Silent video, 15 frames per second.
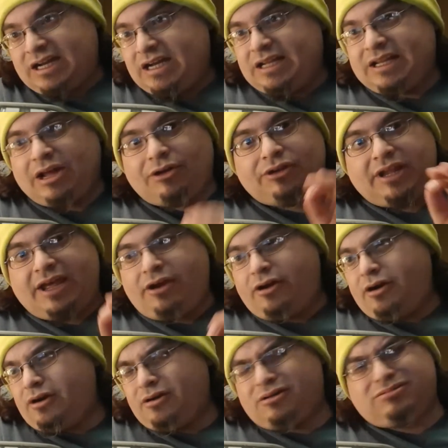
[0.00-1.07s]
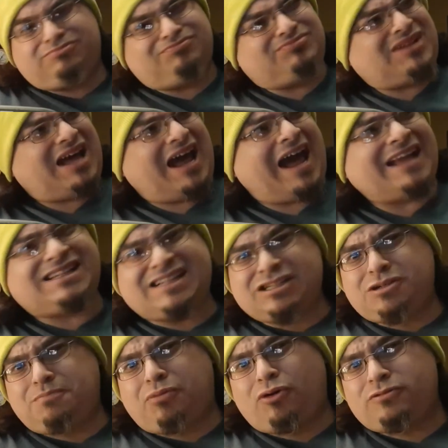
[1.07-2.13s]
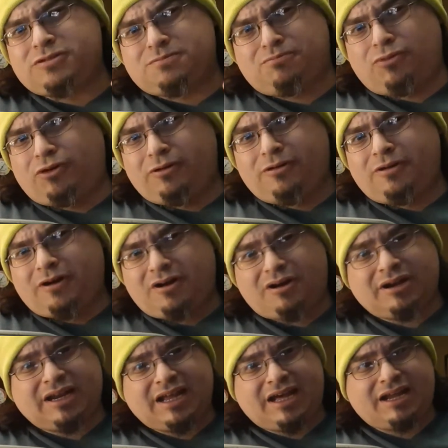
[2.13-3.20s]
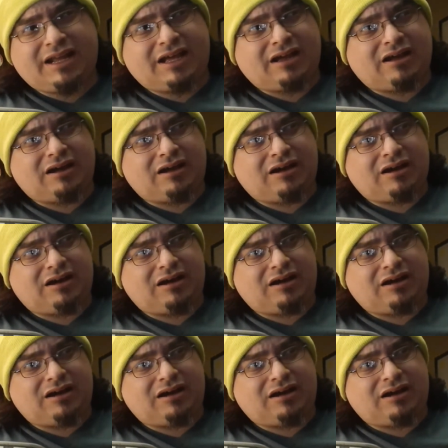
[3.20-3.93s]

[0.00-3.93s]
Now there, I tend to post more on that app,